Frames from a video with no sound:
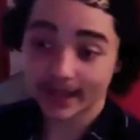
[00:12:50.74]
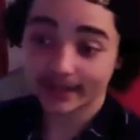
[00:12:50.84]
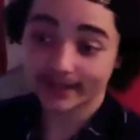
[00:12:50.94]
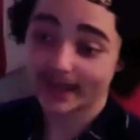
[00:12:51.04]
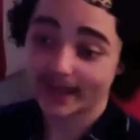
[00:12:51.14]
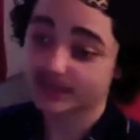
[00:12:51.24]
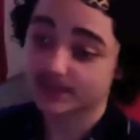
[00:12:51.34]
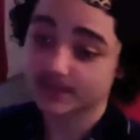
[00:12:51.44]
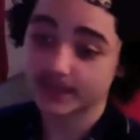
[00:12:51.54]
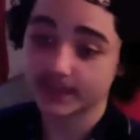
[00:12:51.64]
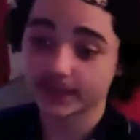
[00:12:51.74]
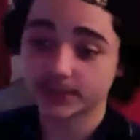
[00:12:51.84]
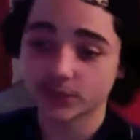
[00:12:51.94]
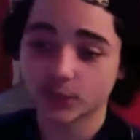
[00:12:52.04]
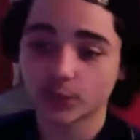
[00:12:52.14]
they'd have to be
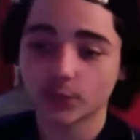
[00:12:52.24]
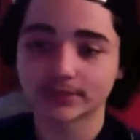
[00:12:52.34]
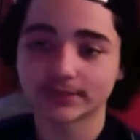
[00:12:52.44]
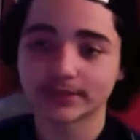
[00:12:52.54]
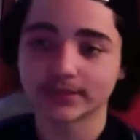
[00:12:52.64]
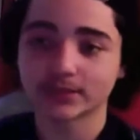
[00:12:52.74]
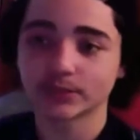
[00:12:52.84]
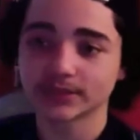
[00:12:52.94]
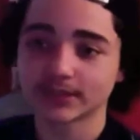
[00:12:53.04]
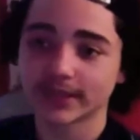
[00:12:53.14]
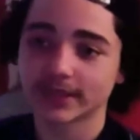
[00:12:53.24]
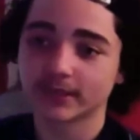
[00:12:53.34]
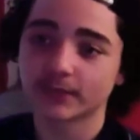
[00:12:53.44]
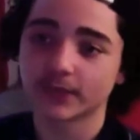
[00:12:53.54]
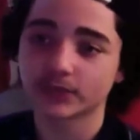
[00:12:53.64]
good. You know, it wasn't it wasn't like
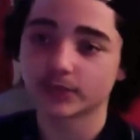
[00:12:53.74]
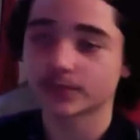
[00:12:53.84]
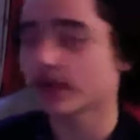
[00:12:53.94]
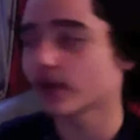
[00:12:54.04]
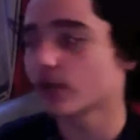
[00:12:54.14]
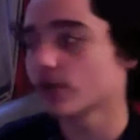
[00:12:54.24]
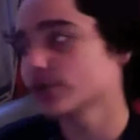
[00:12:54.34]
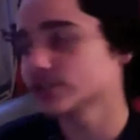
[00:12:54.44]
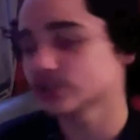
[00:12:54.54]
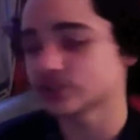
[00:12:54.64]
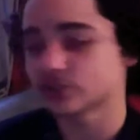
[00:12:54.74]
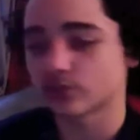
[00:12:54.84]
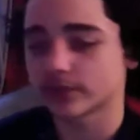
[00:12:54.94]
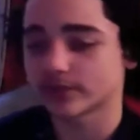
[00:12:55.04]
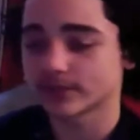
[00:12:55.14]
a fun group like oh you can just
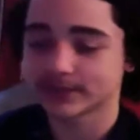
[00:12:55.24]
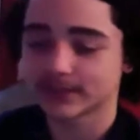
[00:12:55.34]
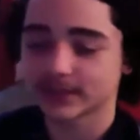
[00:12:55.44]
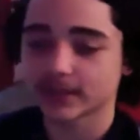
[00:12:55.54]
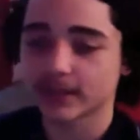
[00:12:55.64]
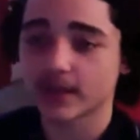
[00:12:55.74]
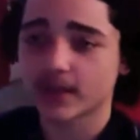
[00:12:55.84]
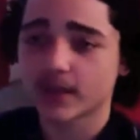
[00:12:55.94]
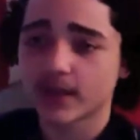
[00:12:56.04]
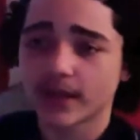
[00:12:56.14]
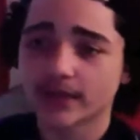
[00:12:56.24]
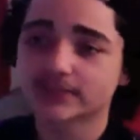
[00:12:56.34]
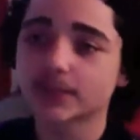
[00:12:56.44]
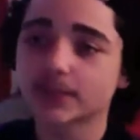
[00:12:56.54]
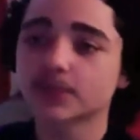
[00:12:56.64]
join. It wasn't like that. It's
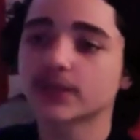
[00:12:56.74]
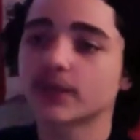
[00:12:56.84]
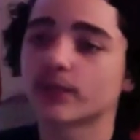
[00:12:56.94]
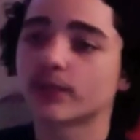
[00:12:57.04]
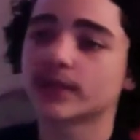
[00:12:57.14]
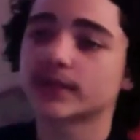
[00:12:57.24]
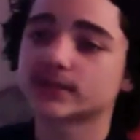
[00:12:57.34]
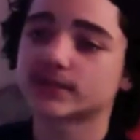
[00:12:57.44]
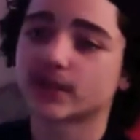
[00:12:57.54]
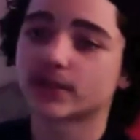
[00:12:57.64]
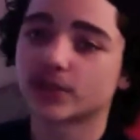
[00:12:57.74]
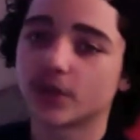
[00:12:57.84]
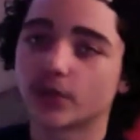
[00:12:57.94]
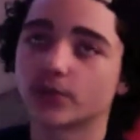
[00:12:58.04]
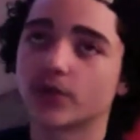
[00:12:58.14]
something that really to
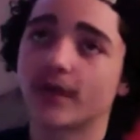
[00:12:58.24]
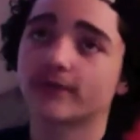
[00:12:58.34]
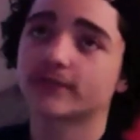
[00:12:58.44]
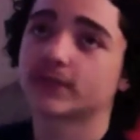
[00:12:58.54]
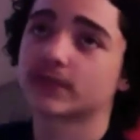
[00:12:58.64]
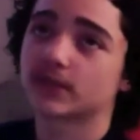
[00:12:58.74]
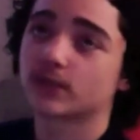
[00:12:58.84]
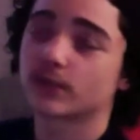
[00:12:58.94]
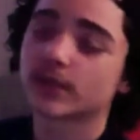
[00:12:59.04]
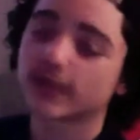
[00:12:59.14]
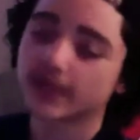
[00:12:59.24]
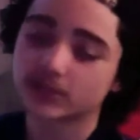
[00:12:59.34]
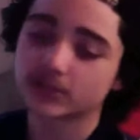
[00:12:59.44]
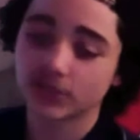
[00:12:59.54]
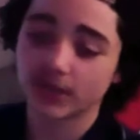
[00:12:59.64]
know you have to like really
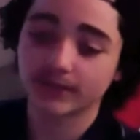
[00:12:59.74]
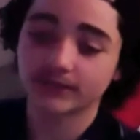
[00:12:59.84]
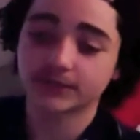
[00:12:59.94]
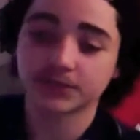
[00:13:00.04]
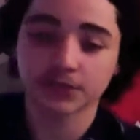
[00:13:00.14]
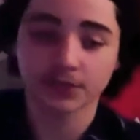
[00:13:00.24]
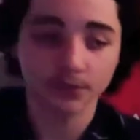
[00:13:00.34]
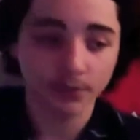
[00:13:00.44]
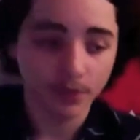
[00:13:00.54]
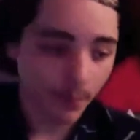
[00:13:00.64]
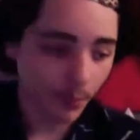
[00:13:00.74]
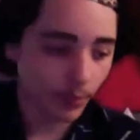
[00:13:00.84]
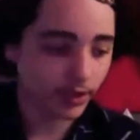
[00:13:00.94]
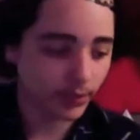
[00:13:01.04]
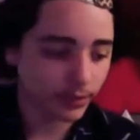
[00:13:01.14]
into and you have to. know. But
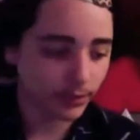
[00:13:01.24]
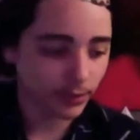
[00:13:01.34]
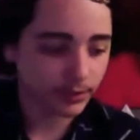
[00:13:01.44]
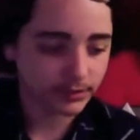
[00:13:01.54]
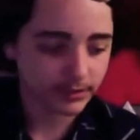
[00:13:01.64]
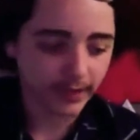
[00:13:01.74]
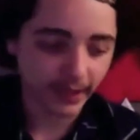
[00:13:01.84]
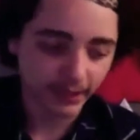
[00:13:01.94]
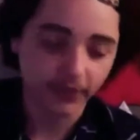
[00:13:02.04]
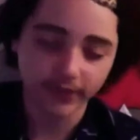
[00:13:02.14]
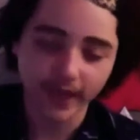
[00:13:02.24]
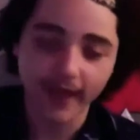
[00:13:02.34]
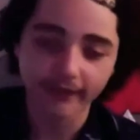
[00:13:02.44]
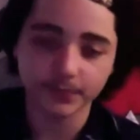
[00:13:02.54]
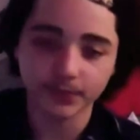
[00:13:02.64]
really, what it was is yeah, you, they
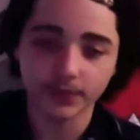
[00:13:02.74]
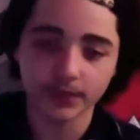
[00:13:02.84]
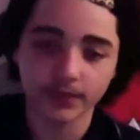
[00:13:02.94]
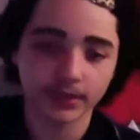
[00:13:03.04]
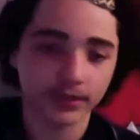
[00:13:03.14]
have to be really good